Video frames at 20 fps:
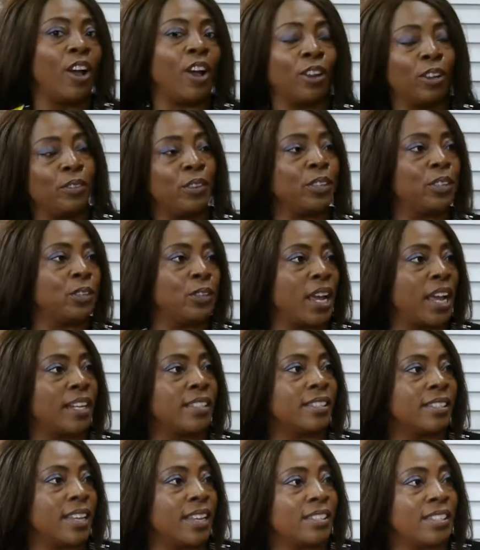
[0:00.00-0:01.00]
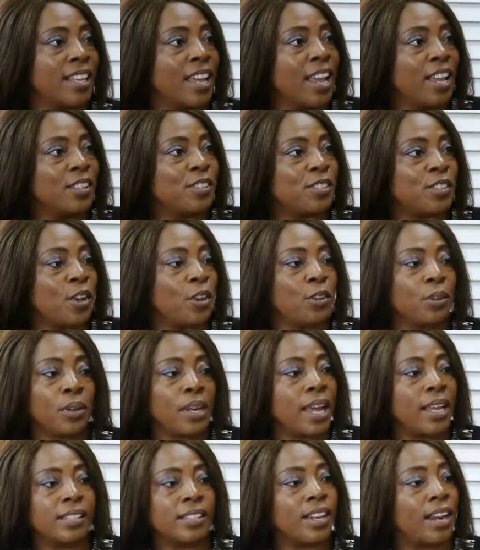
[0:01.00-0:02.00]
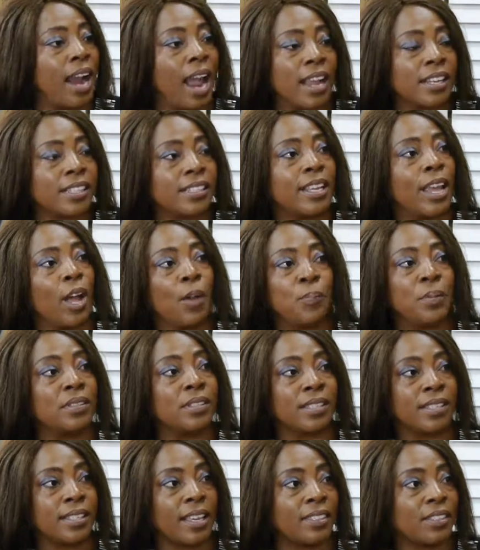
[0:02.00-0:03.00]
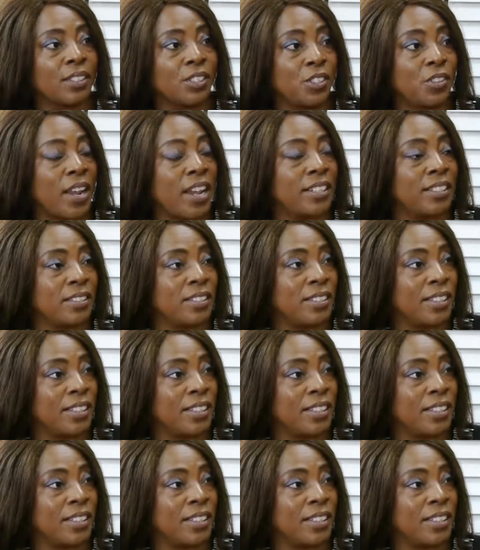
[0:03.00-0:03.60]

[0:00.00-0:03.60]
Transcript: all over the United States. So you guys are actually helping to set the trend.